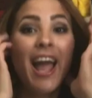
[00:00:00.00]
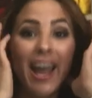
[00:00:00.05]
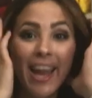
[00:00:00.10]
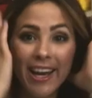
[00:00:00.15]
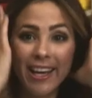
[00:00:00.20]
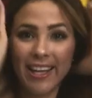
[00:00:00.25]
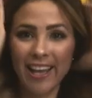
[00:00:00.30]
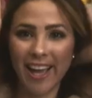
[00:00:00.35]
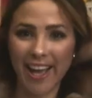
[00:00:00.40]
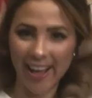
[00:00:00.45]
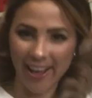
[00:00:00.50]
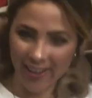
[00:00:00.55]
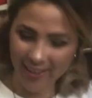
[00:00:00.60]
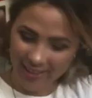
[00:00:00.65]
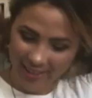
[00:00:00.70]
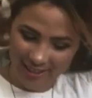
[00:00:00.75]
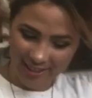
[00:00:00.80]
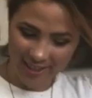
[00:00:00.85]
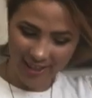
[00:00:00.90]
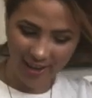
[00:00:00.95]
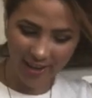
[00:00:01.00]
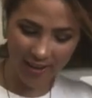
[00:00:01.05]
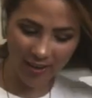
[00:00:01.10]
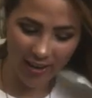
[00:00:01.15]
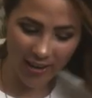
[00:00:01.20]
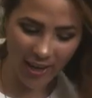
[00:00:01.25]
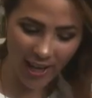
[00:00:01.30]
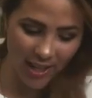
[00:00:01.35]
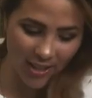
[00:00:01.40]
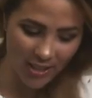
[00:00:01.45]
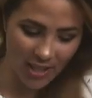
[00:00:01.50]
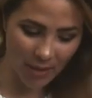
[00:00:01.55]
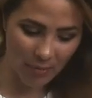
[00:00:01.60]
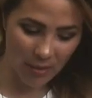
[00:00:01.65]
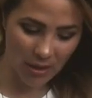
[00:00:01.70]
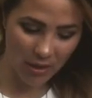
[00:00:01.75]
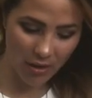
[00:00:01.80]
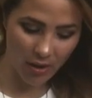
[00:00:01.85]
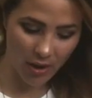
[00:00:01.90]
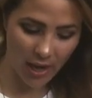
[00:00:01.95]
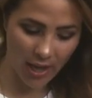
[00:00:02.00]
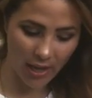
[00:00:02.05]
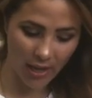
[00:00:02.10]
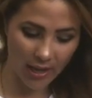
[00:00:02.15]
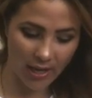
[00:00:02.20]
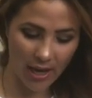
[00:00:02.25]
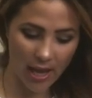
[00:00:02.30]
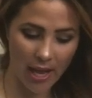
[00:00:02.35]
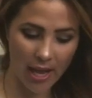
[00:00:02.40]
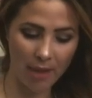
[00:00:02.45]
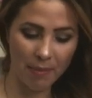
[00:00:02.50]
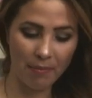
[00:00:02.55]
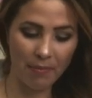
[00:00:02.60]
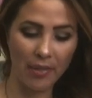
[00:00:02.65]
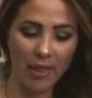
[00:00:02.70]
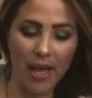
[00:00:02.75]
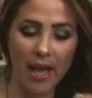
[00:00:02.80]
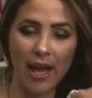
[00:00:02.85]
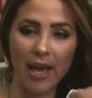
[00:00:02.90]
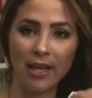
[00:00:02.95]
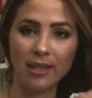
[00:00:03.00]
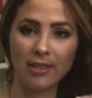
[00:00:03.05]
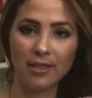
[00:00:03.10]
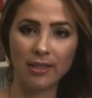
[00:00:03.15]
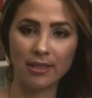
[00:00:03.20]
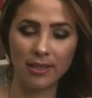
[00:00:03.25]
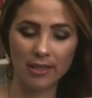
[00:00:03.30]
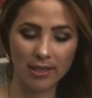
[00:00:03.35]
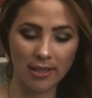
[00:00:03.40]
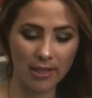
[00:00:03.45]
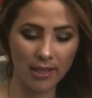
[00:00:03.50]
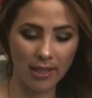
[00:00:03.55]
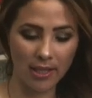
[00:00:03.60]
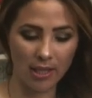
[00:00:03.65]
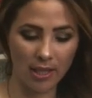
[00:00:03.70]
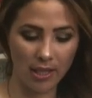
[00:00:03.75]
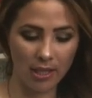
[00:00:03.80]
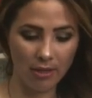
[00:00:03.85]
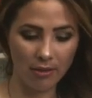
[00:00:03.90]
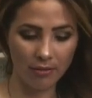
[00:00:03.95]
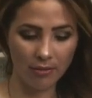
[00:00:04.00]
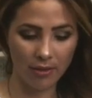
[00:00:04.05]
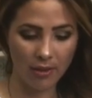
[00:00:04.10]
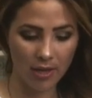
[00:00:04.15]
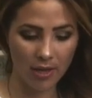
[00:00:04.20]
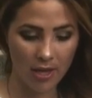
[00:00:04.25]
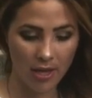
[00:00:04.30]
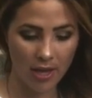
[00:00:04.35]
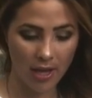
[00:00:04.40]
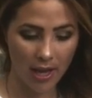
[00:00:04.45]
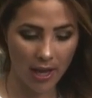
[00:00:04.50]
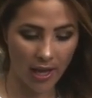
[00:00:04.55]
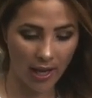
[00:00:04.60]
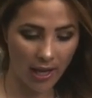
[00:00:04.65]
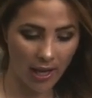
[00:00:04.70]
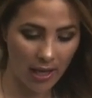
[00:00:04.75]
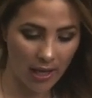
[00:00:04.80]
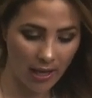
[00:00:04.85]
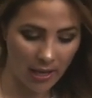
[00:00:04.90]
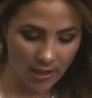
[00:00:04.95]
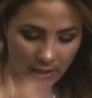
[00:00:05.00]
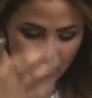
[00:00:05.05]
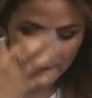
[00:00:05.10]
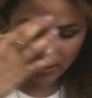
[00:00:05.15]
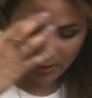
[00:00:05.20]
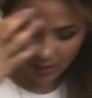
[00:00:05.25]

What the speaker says: Anyhow, so I'm going to go ahead and hem that sleeve, and